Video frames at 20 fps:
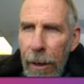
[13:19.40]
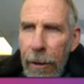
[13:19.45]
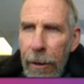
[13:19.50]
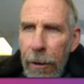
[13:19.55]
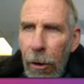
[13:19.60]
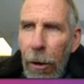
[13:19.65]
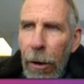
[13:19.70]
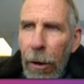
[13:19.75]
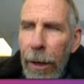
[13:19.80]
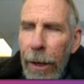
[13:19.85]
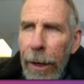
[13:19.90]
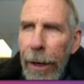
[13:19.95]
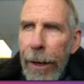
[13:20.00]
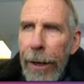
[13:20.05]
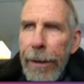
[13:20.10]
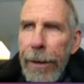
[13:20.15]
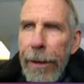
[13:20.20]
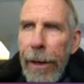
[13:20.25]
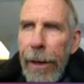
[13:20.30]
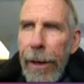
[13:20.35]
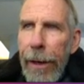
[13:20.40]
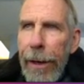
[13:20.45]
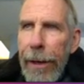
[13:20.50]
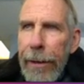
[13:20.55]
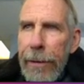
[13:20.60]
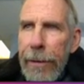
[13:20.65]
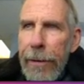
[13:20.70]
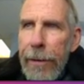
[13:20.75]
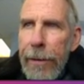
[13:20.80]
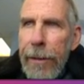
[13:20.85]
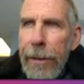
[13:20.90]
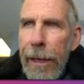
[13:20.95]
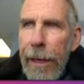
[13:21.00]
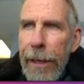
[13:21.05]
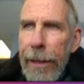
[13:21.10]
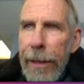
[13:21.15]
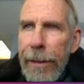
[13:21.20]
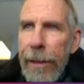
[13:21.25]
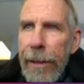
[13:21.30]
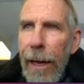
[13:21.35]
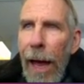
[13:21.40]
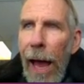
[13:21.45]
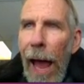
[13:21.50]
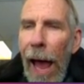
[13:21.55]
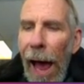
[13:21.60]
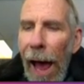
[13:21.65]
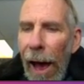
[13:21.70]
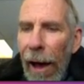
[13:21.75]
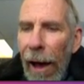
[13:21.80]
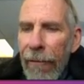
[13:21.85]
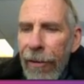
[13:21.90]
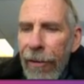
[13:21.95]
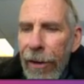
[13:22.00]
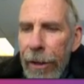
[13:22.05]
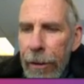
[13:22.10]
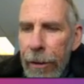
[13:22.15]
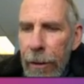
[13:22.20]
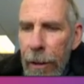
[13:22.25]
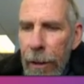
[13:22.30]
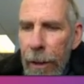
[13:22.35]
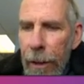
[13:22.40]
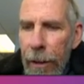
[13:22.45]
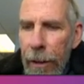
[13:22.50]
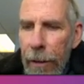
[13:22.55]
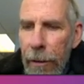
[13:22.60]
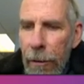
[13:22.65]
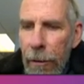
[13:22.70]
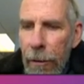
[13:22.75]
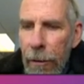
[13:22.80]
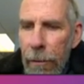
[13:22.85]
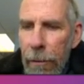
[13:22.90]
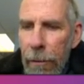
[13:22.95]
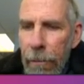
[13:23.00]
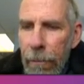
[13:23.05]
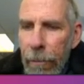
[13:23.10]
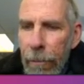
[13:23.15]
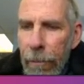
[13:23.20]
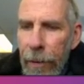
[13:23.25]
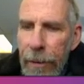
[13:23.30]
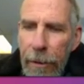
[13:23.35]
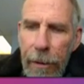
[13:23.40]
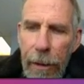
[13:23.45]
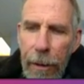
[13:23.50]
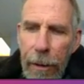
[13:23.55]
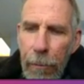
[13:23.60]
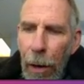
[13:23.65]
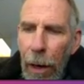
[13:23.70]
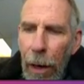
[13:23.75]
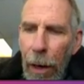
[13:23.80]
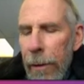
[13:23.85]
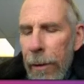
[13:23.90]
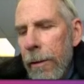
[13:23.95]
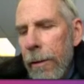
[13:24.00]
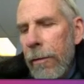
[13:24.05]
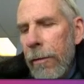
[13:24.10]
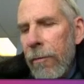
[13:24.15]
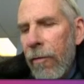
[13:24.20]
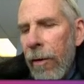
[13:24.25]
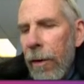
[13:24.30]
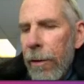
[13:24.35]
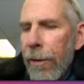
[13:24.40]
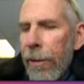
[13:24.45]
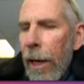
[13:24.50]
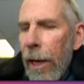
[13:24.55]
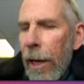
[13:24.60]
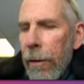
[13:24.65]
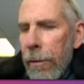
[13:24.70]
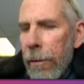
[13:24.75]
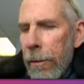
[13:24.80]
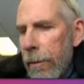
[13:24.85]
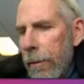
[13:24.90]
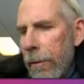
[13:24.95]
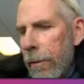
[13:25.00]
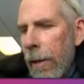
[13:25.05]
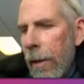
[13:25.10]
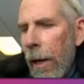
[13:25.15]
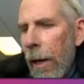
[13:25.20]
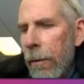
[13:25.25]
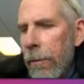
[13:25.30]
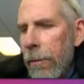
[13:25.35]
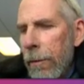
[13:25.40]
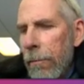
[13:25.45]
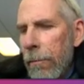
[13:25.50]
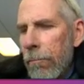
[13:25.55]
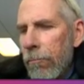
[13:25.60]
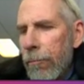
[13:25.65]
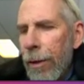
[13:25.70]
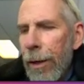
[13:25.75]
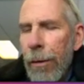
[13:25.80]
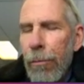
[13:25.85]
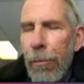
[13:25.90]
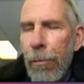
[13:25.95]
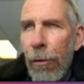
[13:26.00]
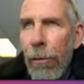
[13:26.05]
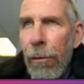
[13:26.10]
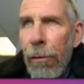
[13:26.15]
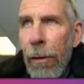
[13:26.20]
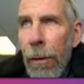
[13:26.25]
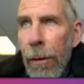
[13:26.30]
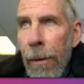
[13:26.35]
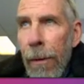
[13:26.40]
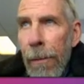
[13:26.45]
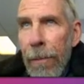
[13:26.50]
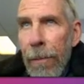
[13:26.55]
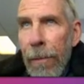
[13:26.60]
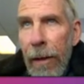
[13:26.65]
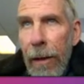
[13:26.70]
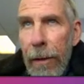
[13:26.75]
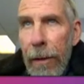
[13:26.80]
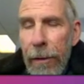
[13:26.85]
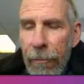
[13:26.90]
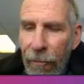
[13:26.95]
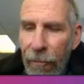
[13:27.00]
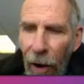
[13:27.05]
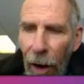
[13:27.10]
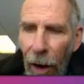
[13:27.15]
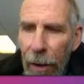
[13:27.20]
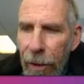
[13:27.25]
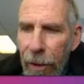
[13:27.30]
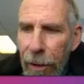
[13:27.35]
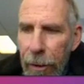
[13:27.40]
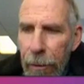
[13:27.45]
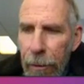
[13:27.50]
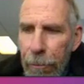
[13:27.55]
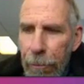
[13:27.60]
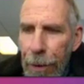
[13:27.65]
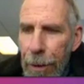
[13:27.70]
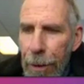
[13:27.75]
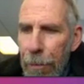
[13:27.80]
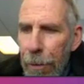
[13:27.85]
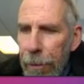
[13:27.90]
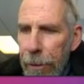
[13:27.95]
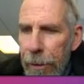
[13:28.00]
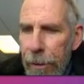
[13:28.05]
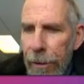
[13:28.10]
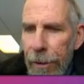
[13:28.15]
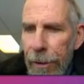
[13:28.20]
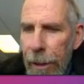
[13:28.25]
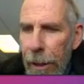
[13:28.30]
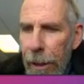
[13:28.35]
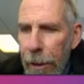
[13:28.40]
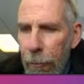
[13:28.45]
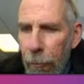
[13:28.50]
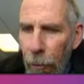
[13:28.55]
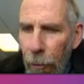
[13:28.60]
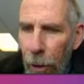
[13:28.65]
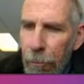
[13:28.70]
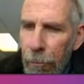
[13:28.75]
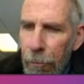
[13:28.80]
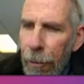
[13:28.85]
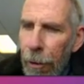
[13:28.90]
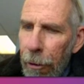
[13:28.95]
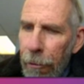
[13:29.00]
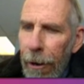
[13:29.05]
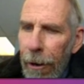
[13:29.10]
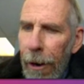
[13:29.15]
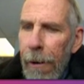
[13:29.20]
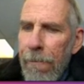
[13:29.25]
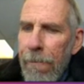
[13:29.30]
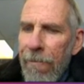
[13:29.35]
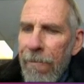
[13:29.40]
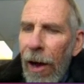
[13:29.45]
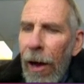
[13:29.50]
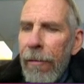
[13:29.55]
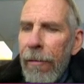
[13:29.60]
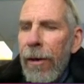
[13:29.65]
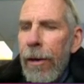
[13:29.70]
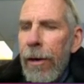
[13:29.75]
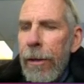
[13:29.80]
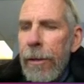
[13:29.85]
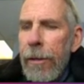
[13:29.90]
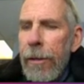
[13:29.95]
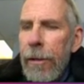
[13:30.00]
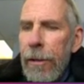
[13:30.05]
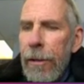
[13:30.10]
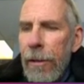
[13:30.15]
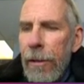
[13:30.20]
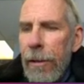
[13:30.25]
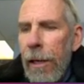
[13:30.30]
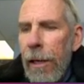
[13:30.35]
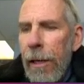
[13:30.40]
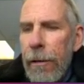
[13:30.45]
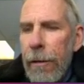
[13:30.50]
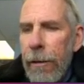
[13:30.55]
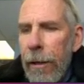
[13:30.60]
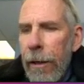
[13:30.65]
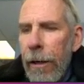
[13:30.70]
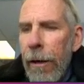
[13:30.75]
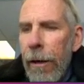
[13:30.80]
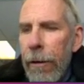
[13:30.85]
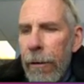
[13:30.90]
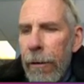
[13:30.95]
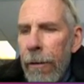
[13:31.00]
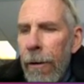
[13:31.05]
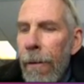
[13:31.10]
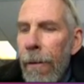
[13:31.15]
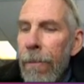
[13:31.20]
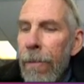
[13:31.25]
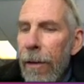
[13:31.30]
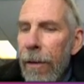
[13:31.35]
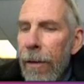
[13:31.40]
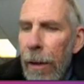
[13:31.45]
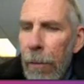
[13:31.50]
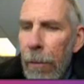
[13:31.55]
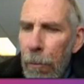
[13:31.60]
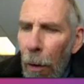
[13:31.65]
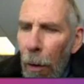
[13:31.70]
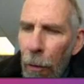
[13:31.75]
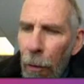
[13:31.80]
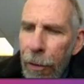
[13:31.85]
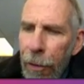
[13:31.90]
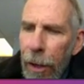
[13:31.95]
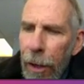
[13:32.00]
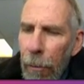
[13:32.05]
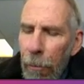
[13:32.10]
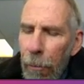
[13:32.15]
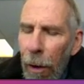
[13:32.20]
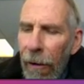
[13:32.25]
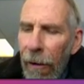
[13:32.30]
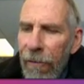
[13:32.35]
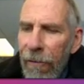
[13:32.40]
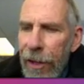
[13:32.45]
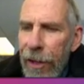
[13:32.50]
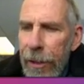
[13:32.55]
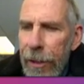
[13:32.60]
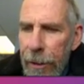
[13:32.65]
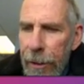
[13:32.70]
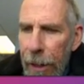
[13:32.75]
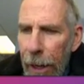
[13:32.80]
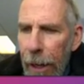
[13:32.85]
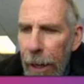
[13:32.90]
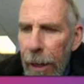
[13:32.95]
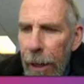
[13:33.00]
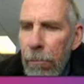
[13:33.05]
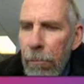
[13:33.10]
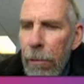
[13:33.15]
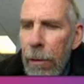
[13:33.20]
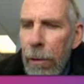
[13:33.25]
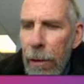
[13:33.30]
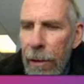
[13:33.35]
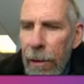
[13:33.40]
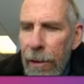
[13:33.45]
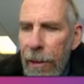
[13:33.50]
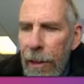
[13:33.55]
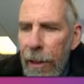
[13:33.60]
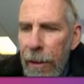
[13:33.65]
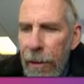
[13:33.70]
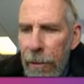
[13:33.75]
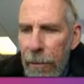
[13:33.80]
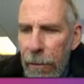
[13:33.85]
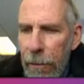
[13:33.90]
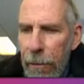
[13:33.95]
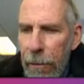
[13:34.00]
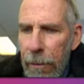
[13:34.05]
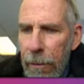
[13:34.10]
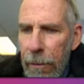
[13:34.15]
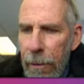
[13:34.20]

go ahead and send half of your list, say you buy a list for 1,000 people, and to 500 people you send one program, 500 you send to the other. They both come off the same list.